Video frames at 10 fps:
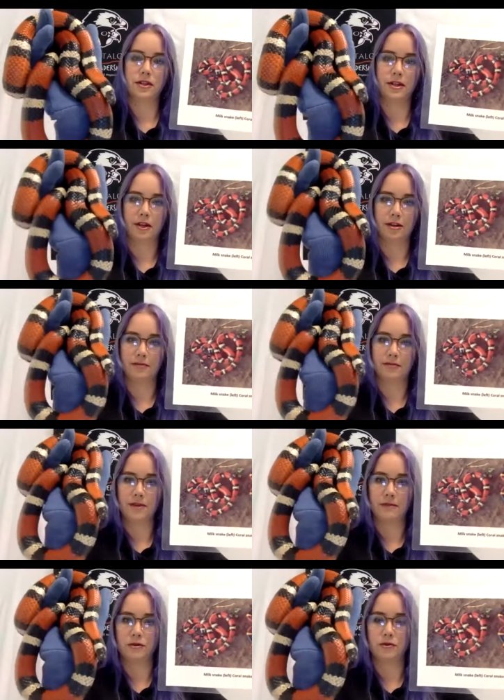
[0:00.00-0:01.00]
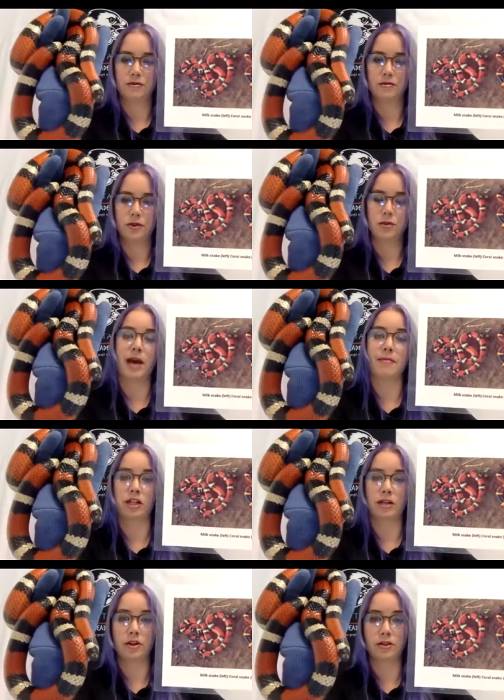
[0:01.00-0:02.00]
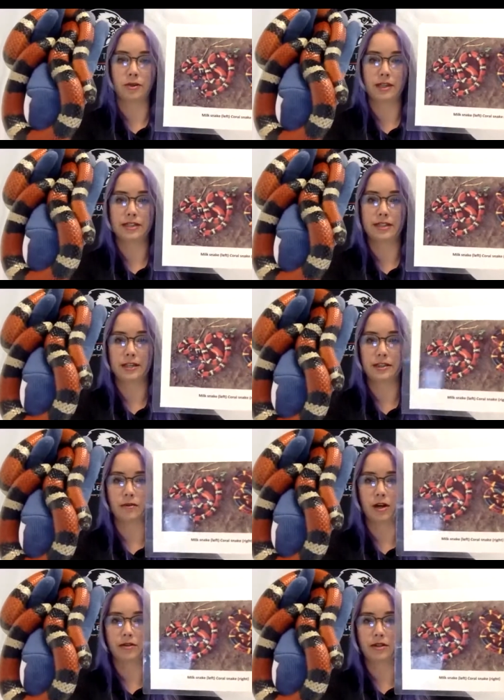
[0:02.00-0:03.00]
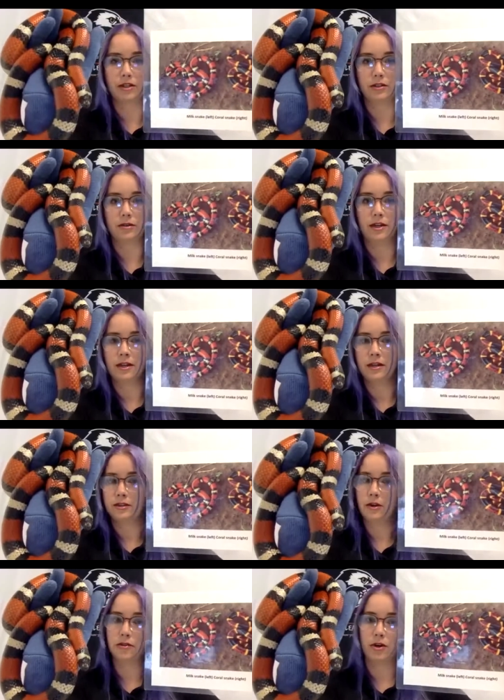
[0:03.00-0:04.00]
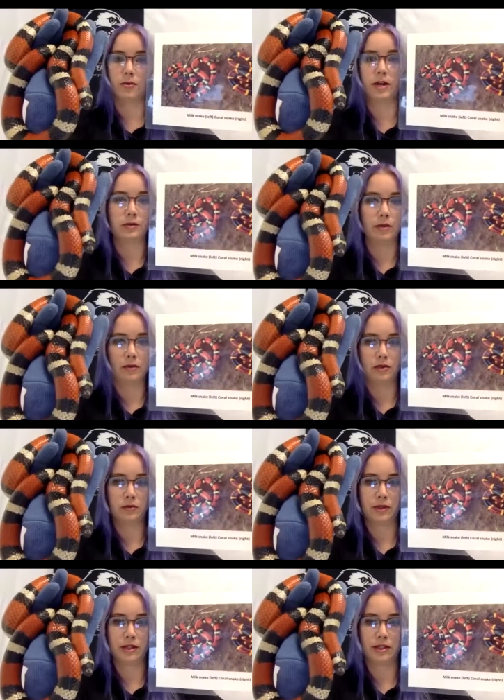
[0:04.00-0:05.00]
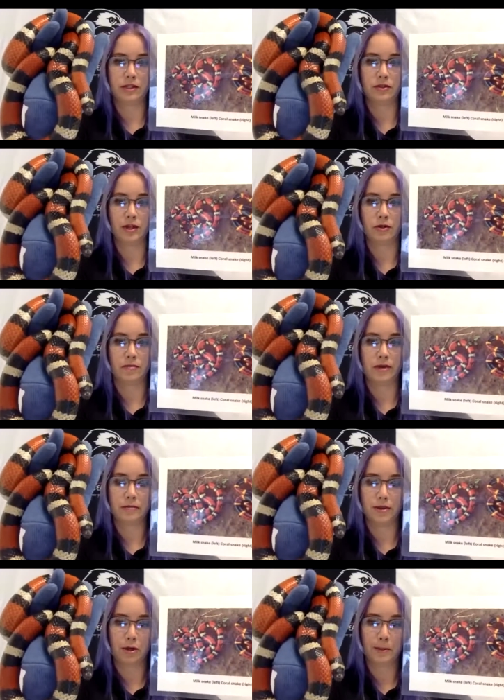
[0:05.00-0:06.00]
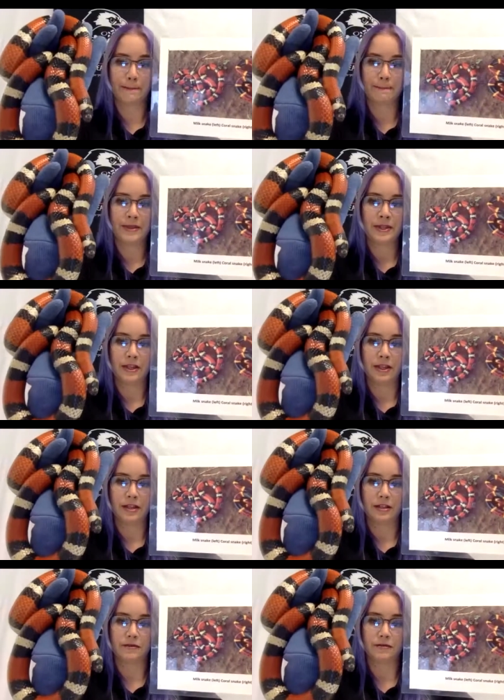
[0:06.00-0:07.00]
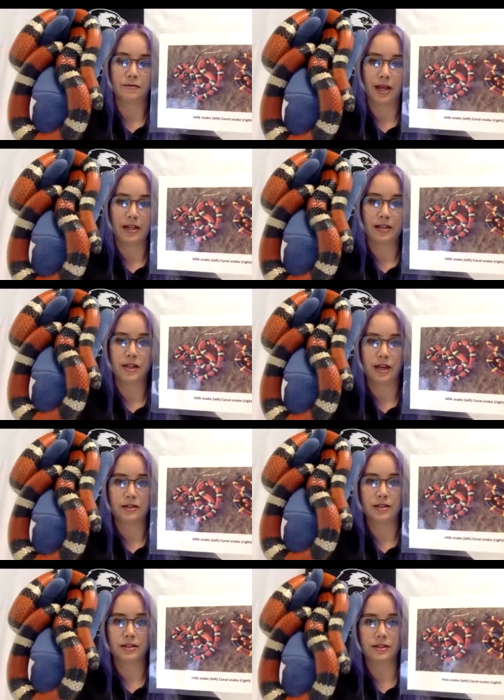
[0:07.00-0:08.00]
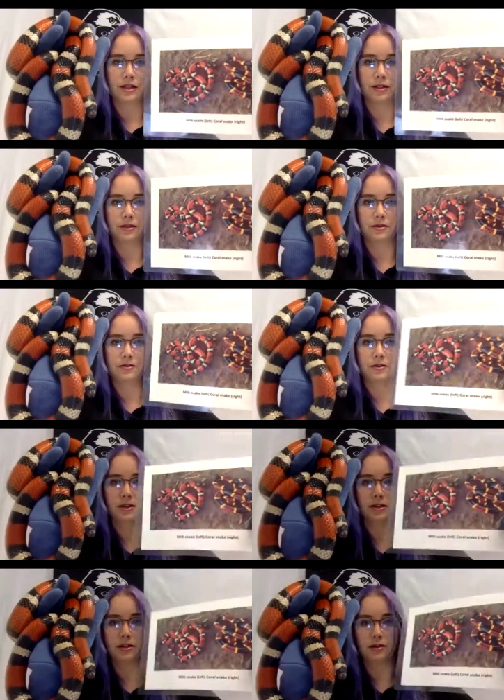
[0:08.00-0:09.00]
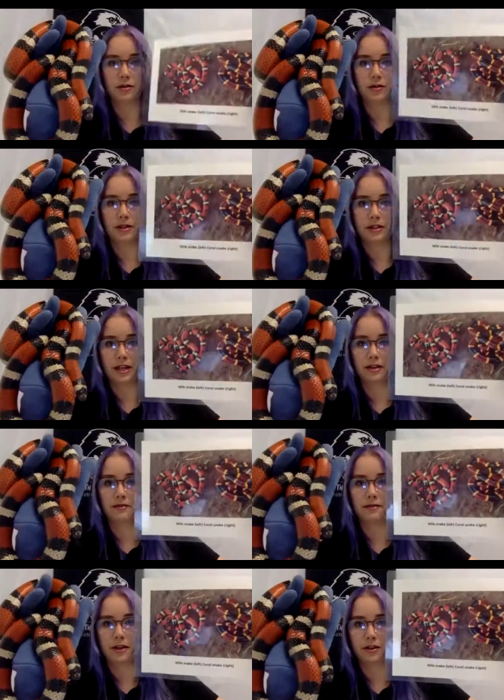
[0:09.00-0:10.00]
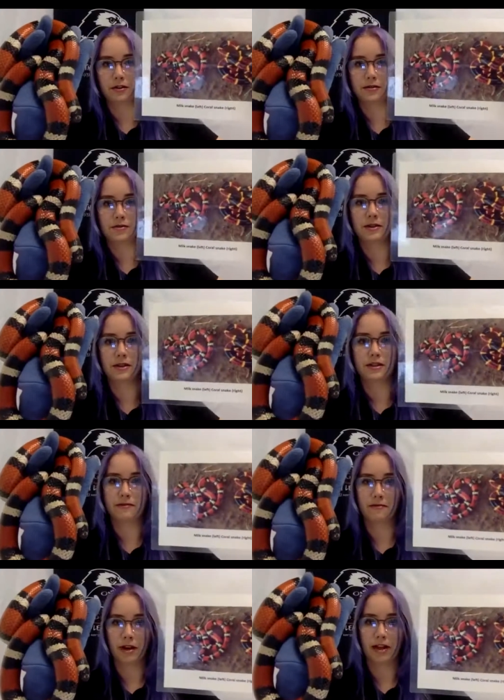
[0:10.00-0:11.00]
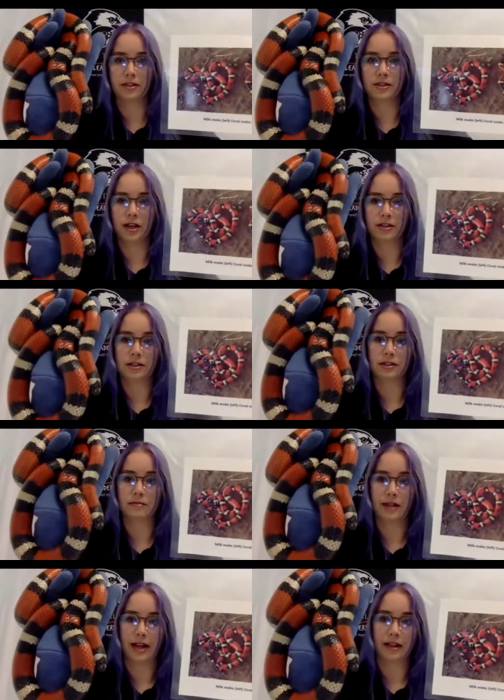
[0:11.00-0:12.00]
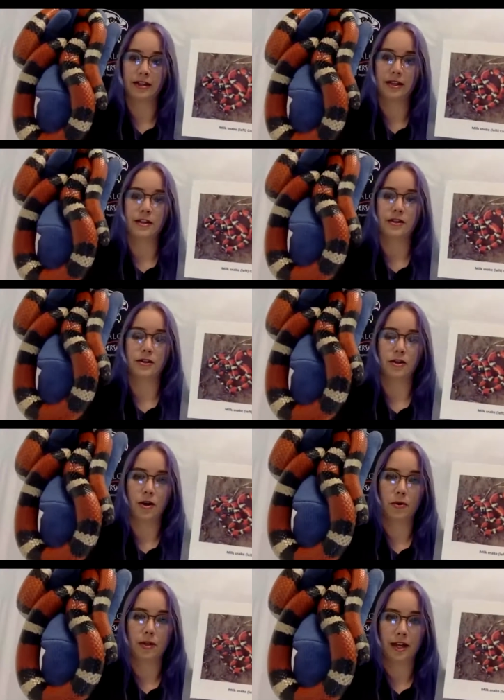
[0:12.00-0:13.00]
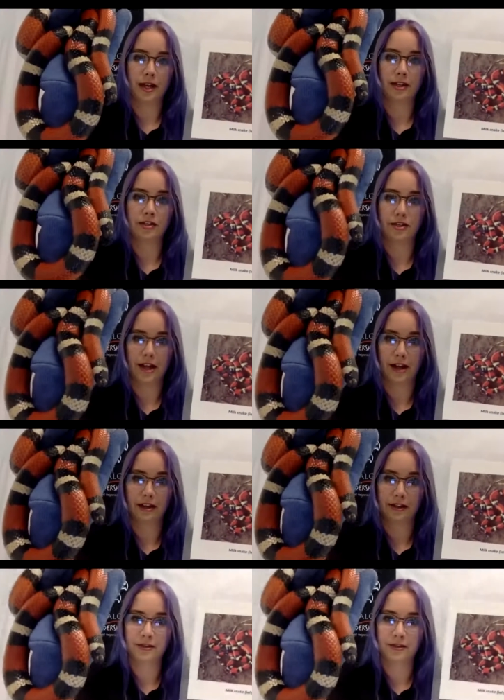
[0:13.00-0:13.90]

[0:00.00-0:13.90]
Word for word: Um, if you do happen to come across one of these snakes in the wild and you don't know right away which one it is, you can remember that if red touches yellow, you're a dead fellow. If red touches black, you're okay, Jack.